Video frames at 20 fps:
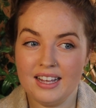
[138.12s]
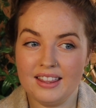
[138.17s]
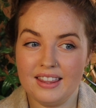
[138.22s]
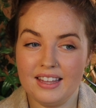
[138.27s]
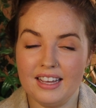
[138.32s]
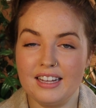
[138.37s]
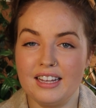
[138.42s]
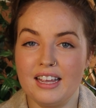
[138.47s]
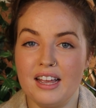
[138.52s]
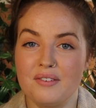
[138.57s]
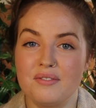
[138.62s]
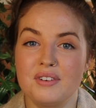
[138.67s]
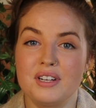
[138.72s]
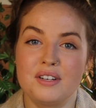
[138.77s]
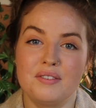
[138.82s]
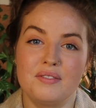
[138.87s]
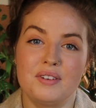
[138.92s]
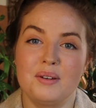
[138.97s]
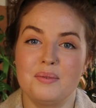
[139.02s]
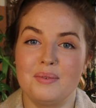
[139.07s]
than get
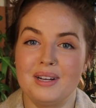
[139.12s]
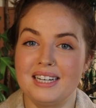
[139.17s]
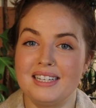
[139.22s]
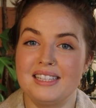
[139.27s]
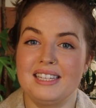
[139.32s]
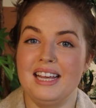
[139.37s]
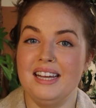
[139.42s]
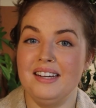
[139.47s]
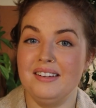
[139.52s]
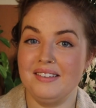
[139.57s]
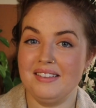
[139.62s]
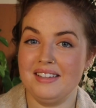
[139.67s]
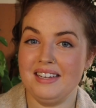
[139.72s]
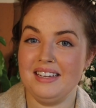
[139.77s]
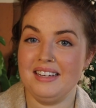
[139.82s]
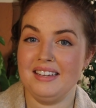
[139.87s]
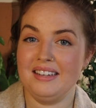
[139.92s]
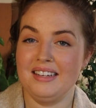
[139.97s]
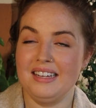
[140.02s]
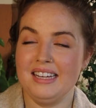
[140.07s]
rid of it when it's
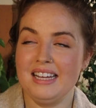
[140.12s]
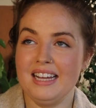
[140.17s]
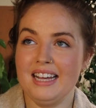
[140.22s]
healthy.